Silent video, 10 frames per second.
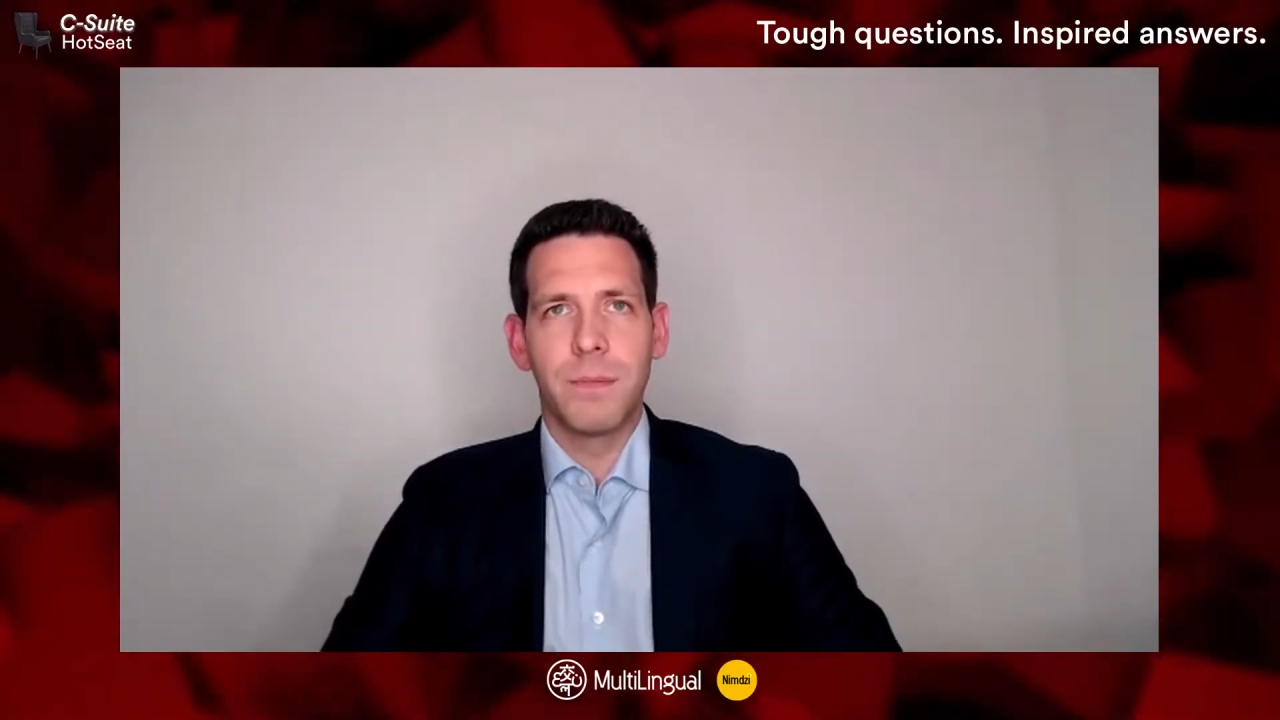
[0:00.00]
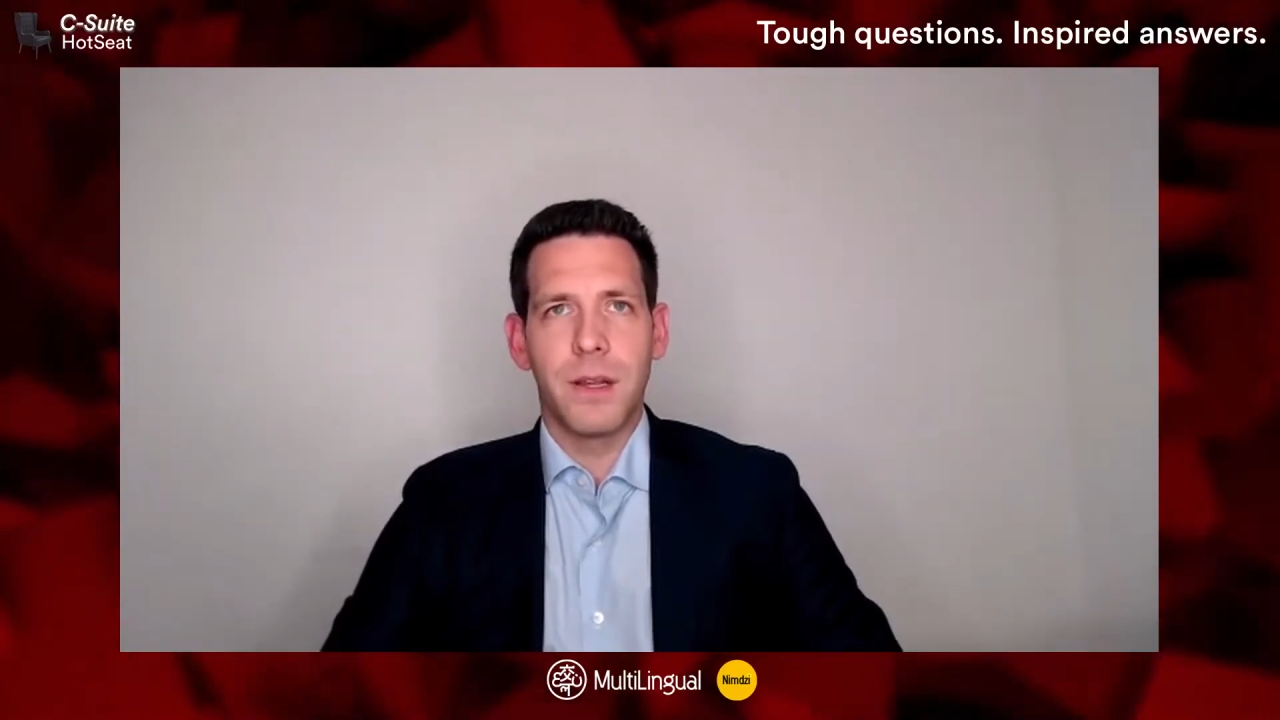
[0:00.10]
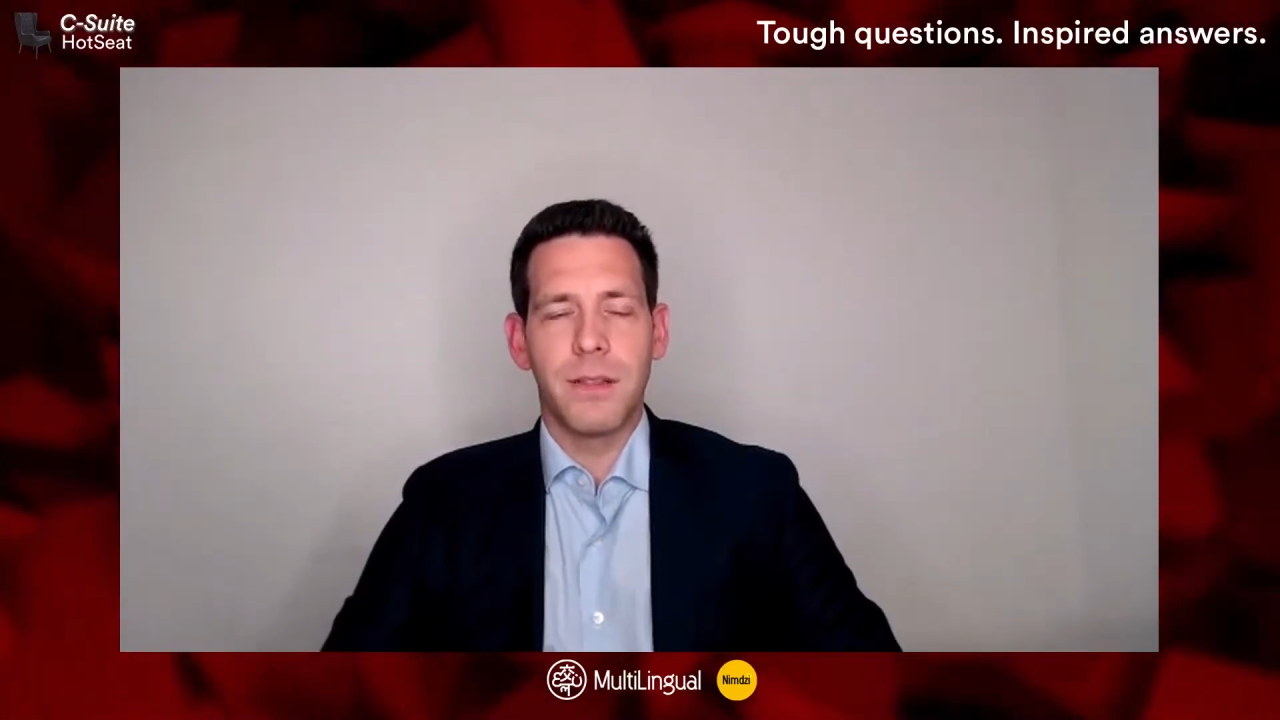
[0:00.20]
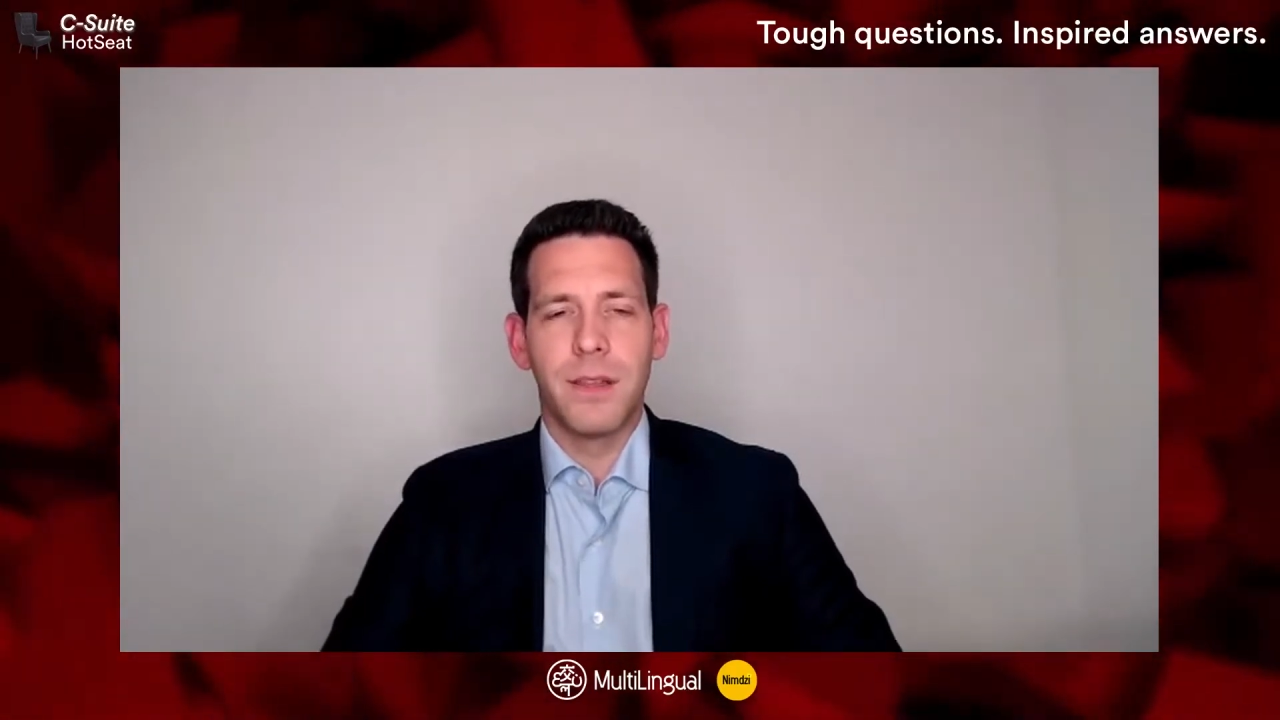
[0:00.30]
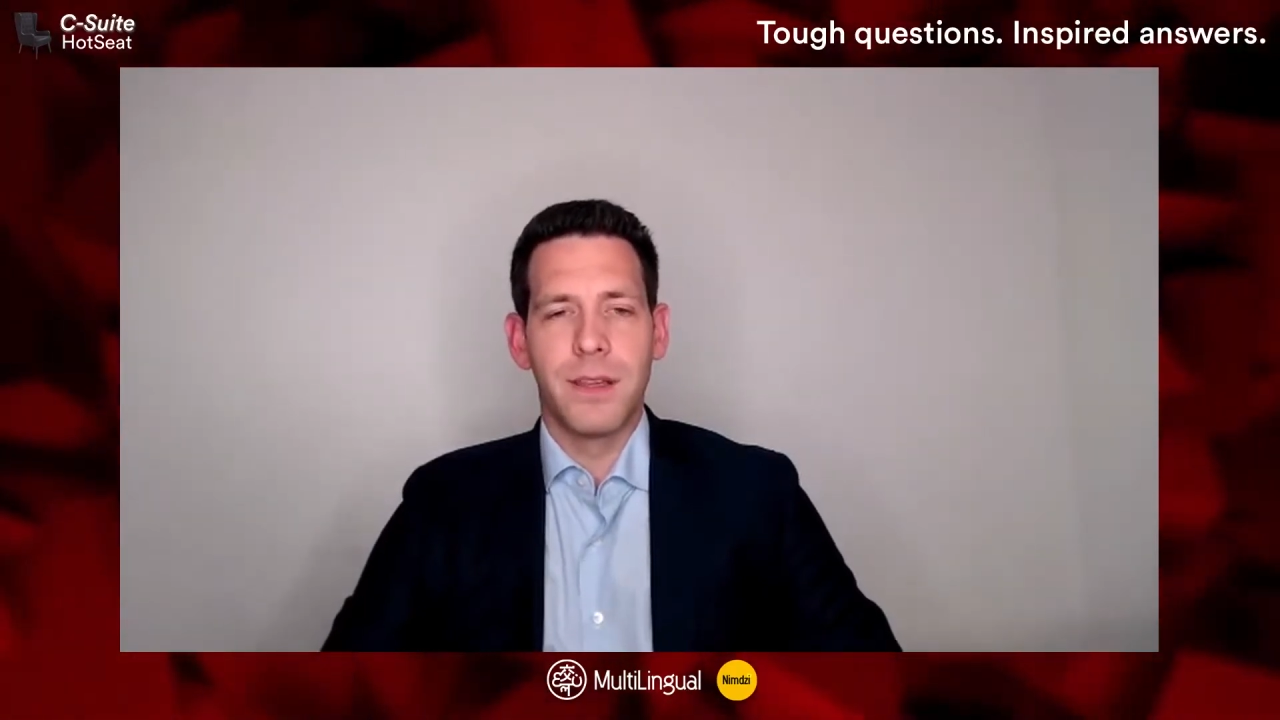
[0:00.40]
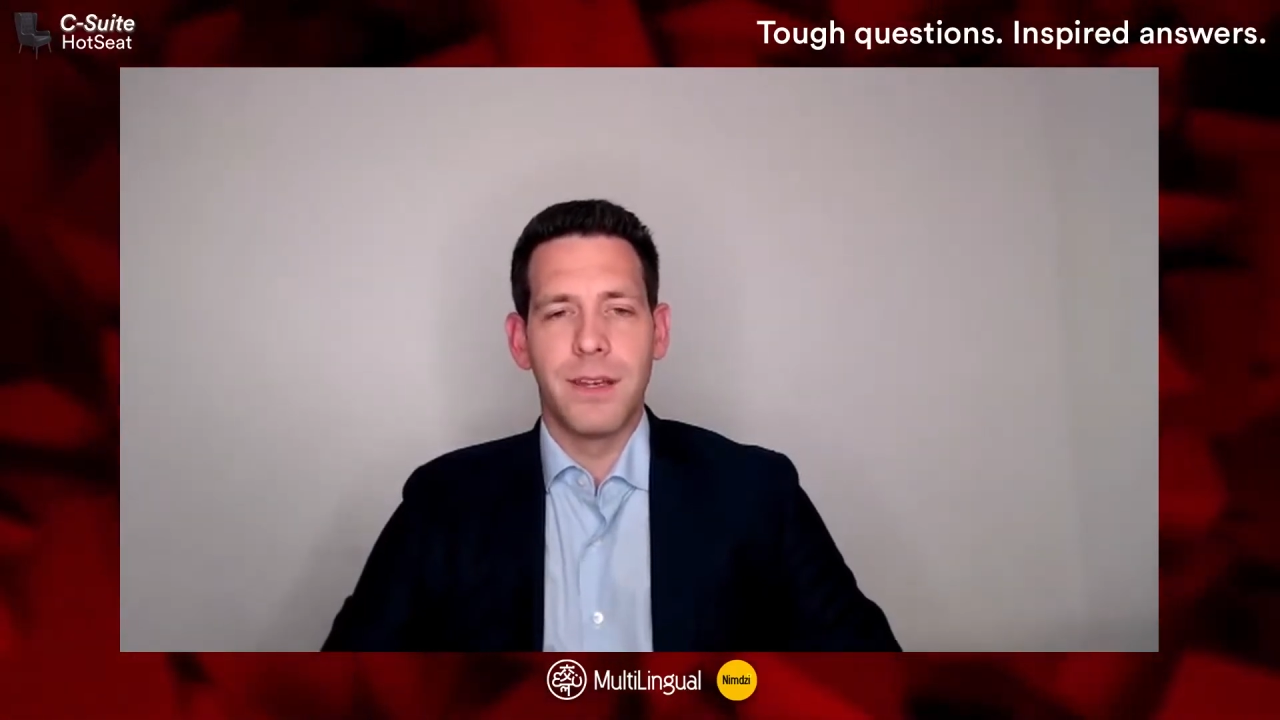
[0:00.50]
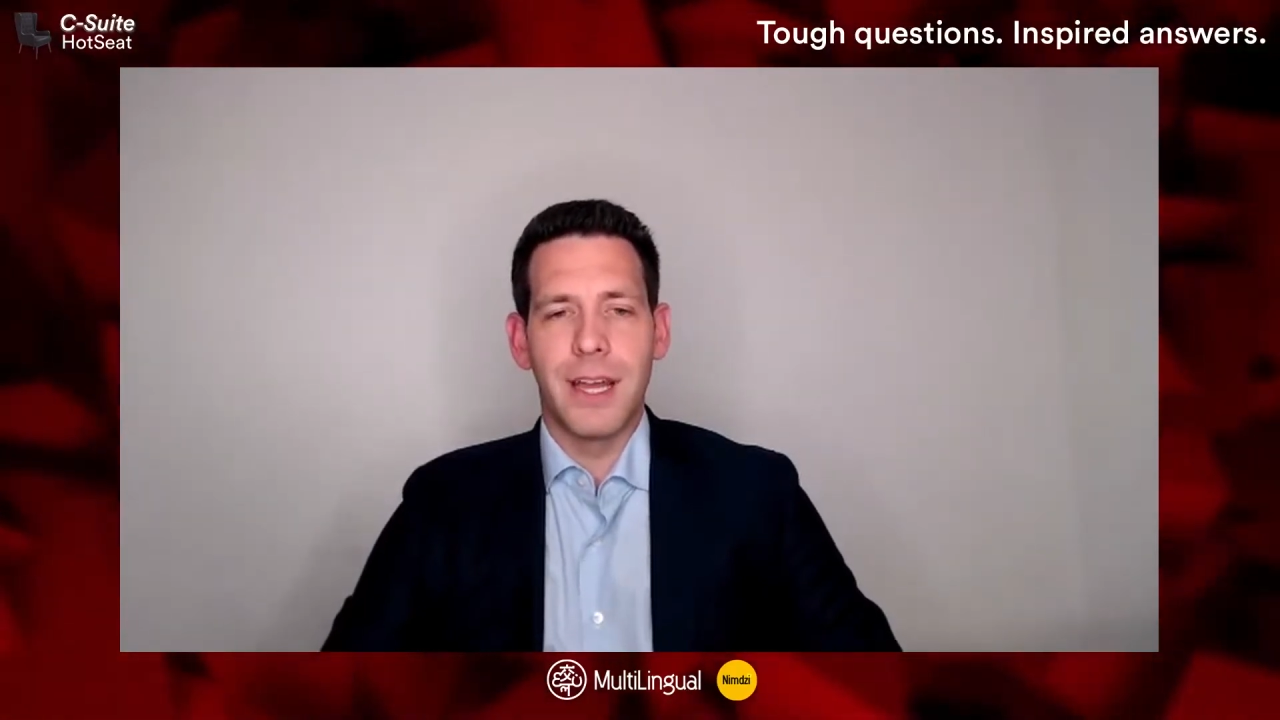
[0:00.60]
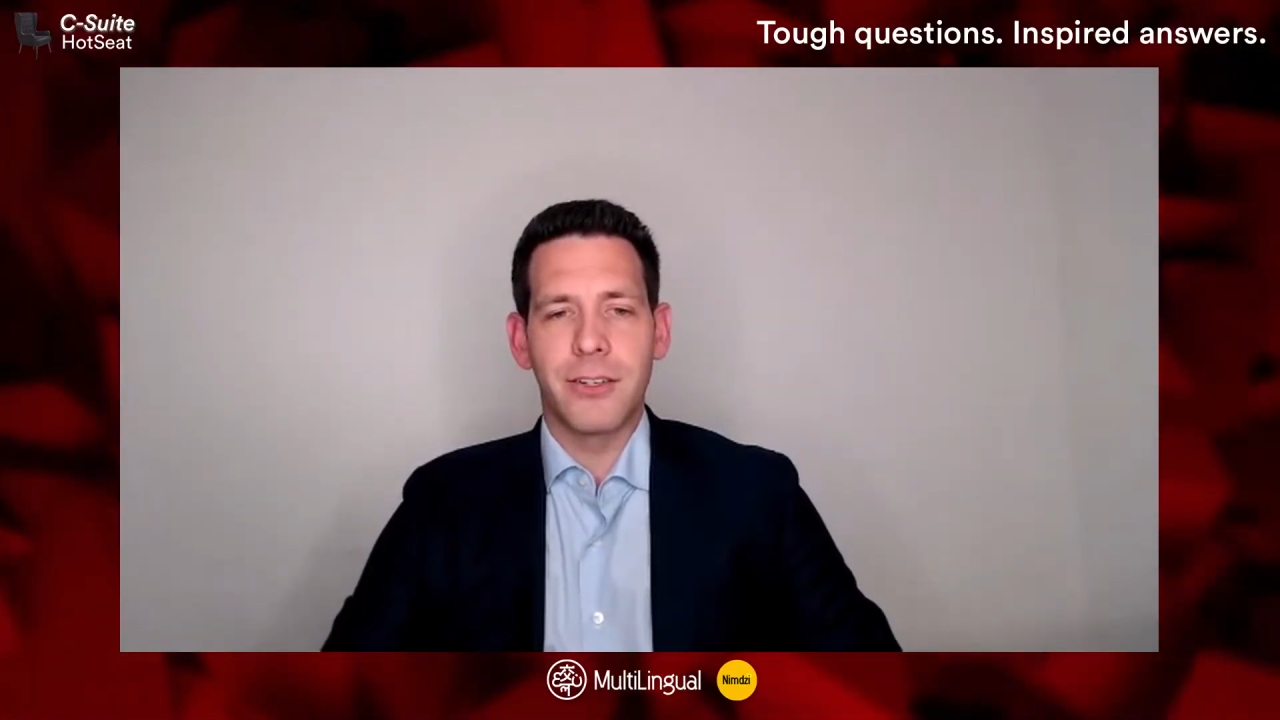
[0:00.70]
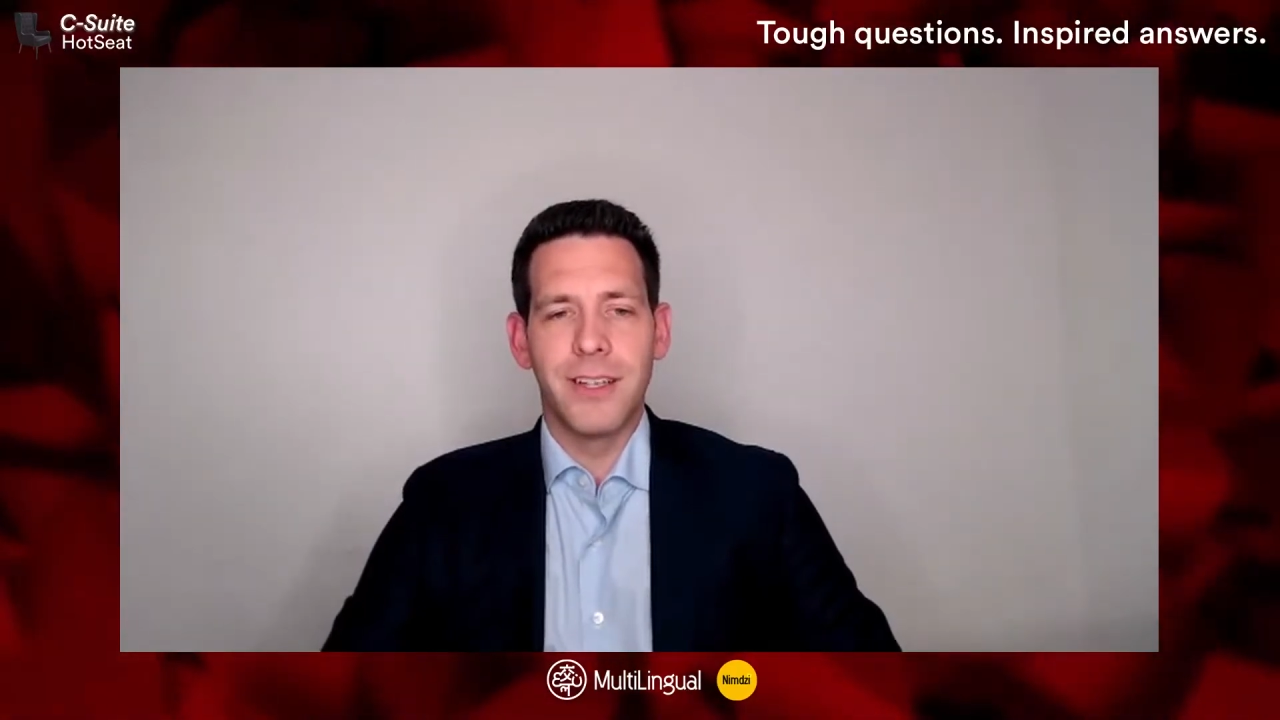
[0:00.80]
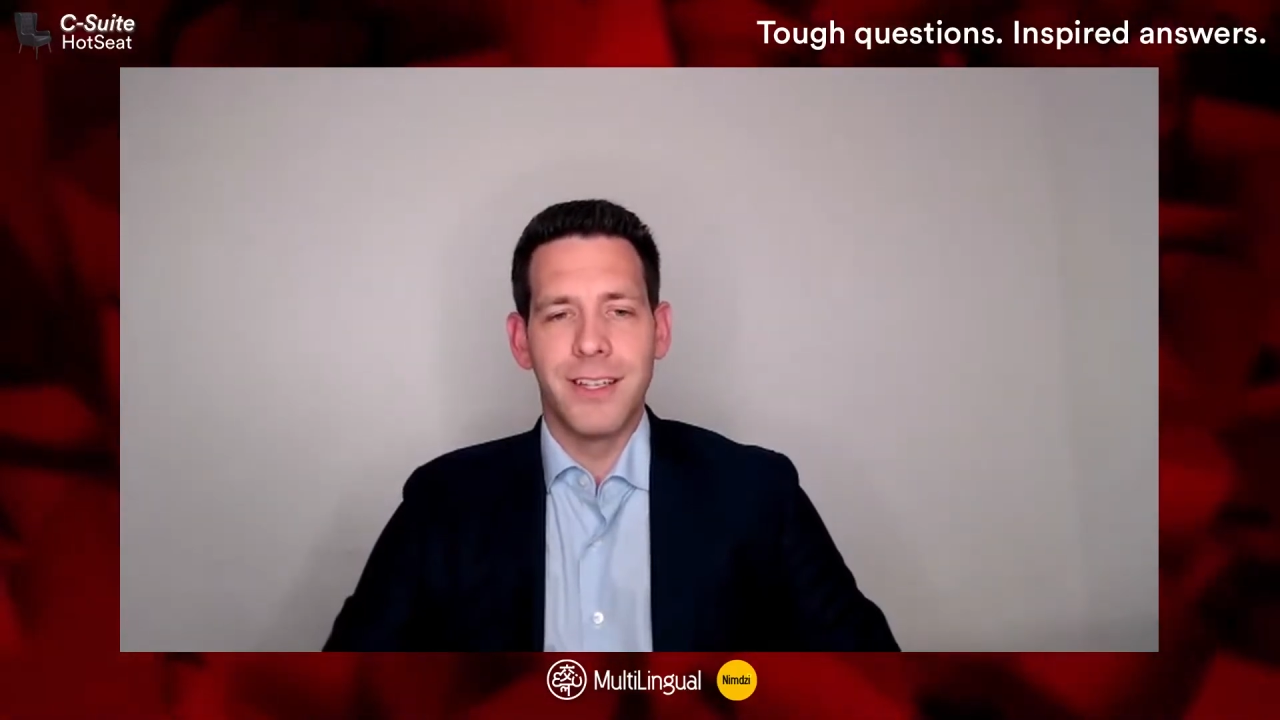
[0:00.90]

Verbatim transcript: but I think it actually